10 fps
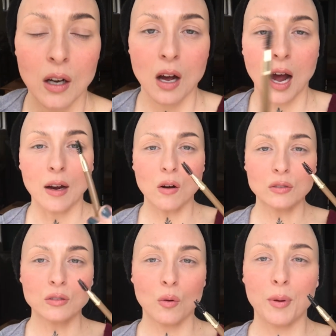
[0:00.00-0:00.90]
I
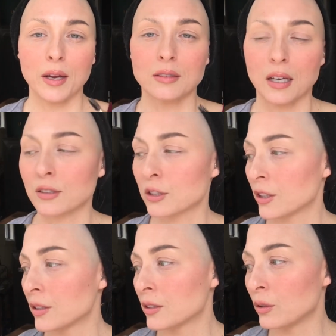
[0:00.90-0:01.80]
also pay
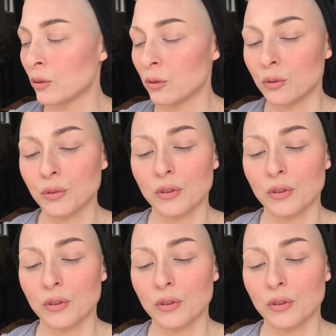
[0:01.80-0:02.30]
attention to